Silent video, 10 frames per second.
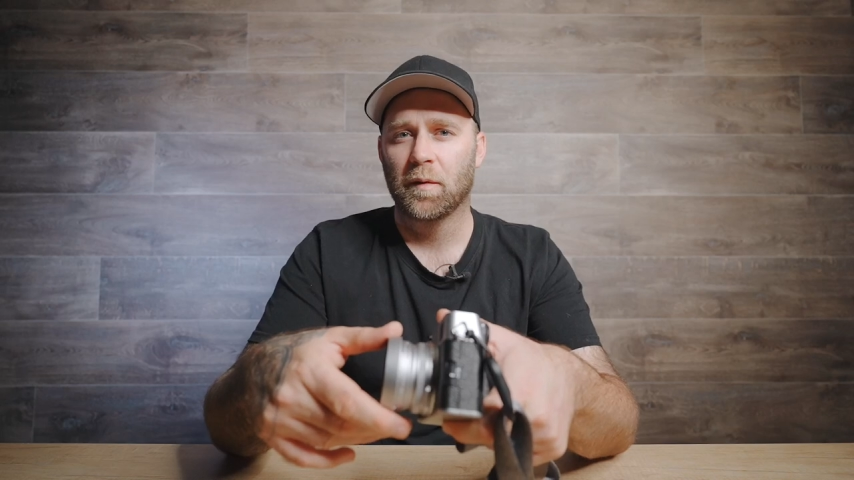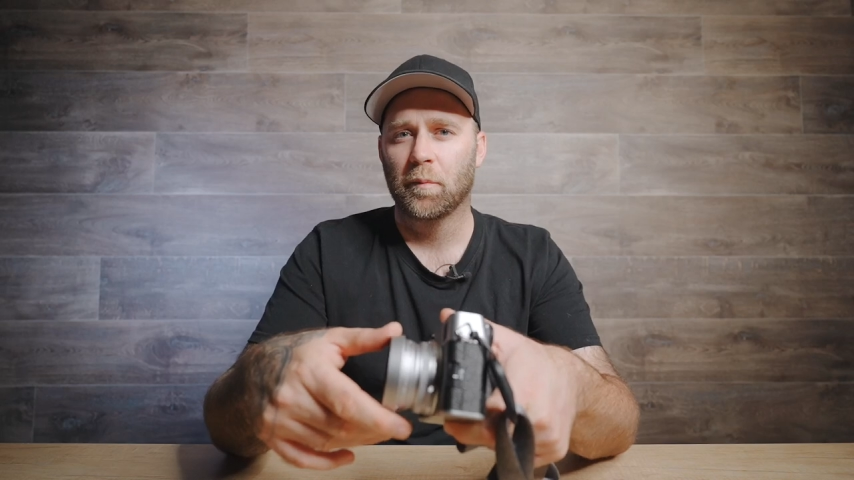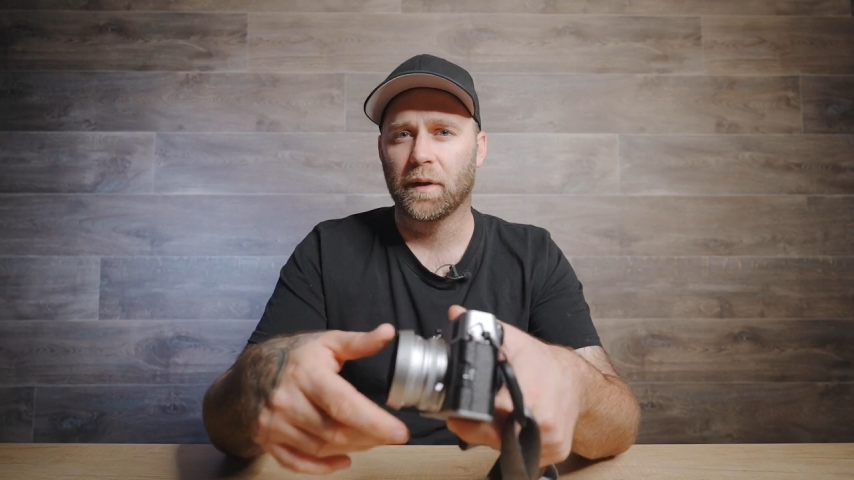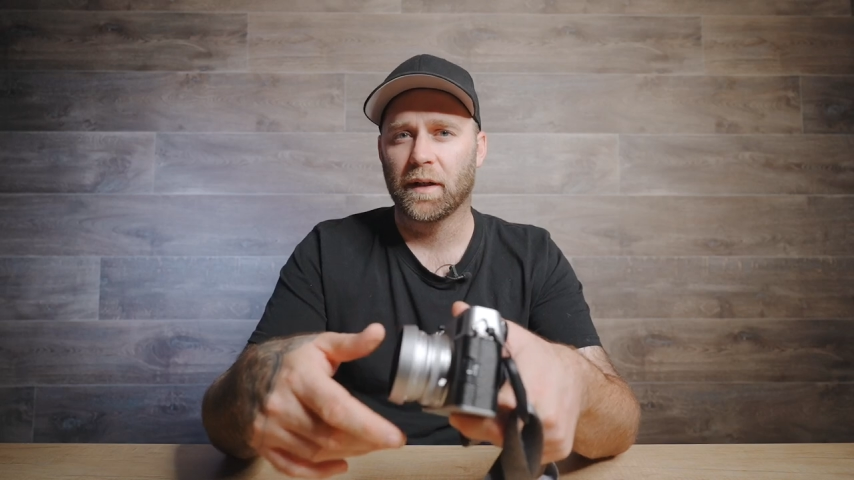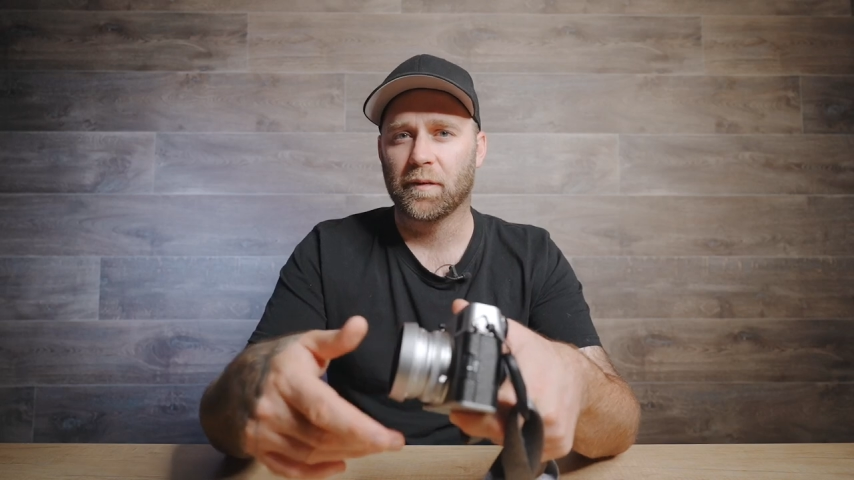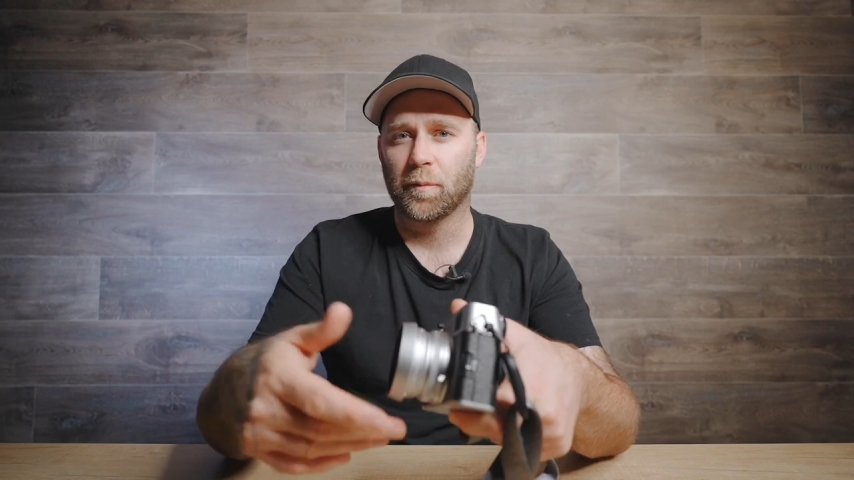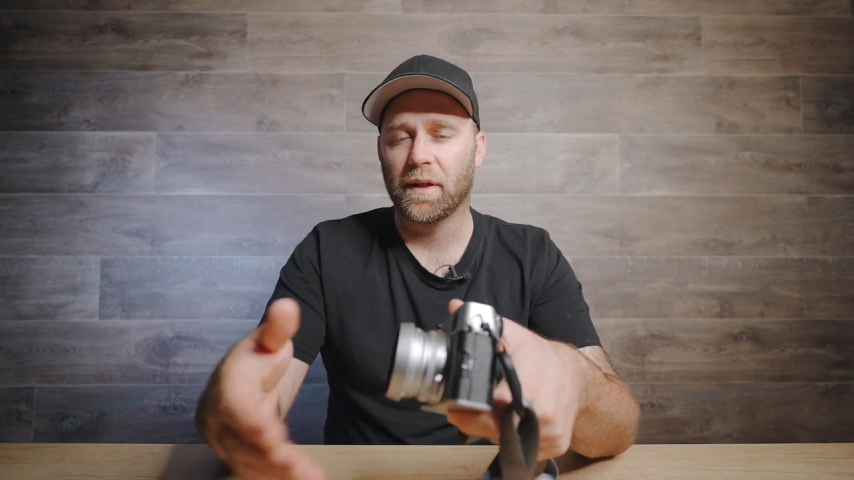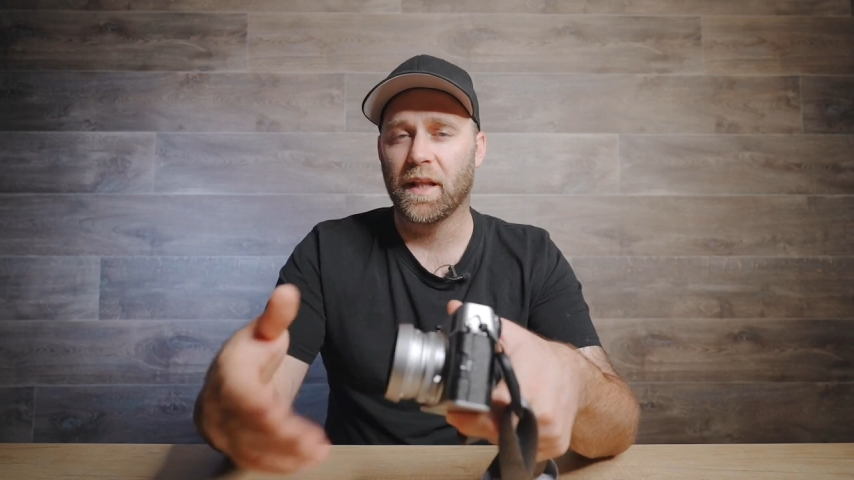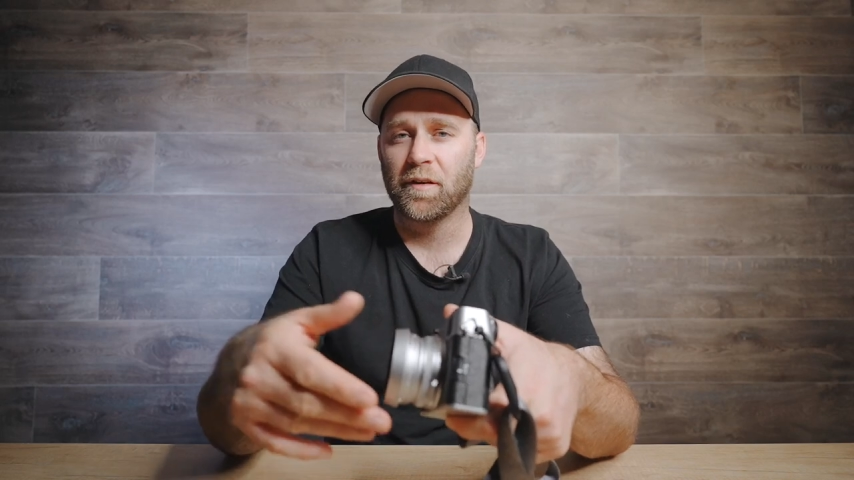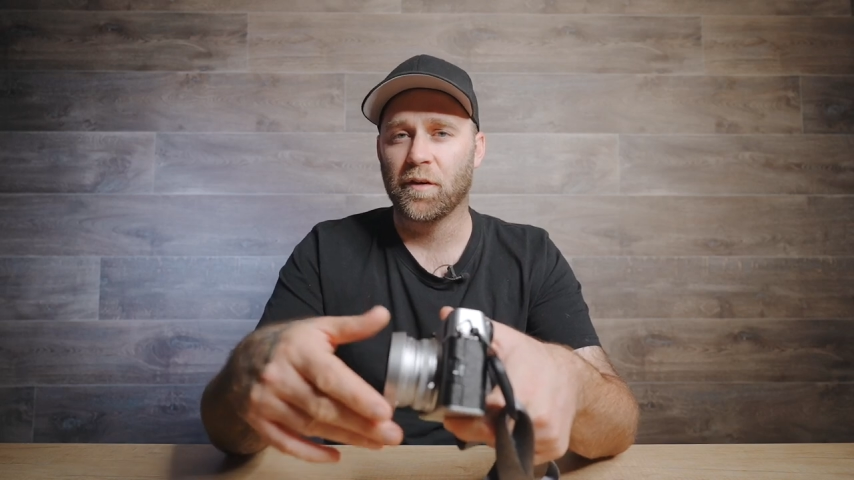But
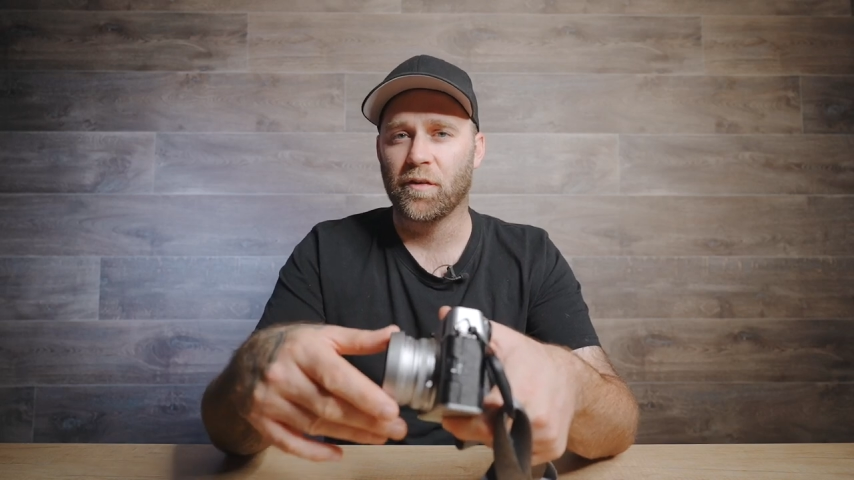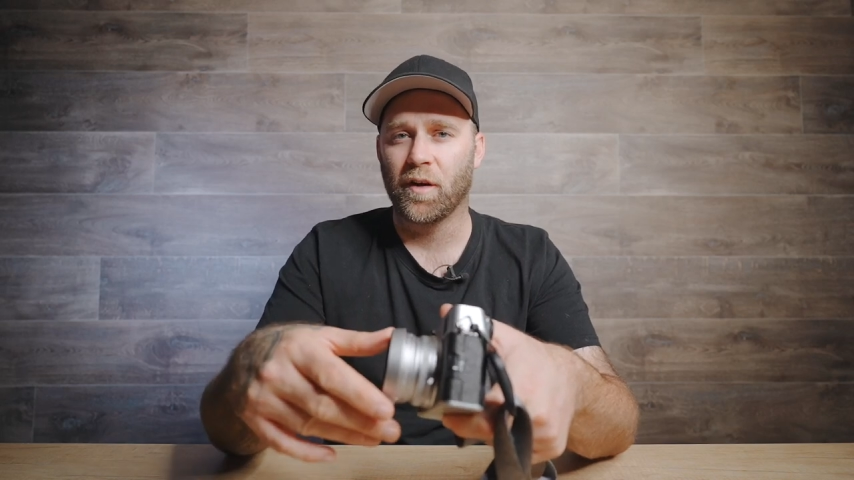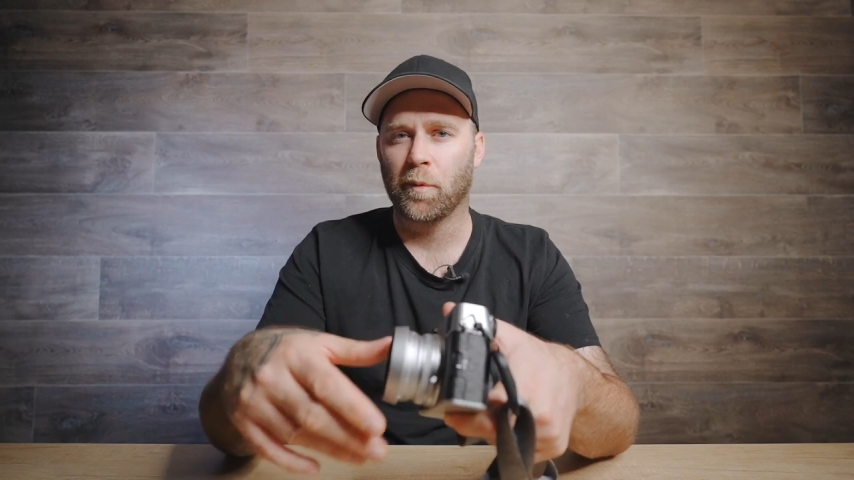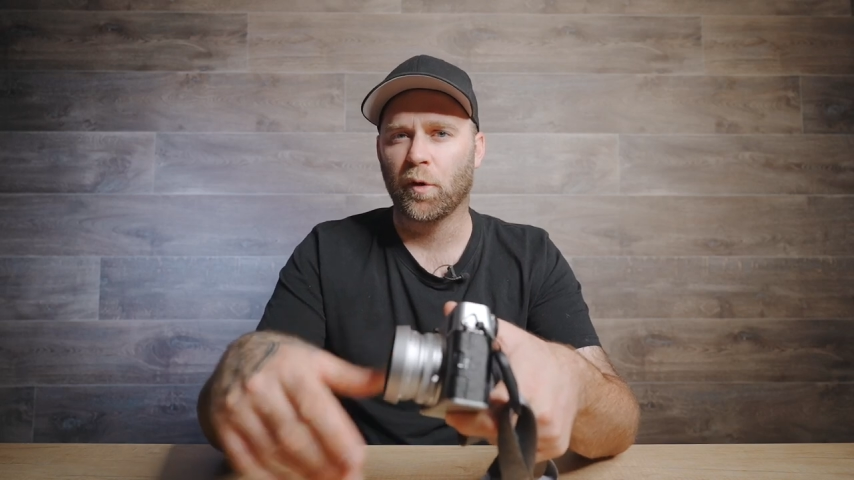when that turns up,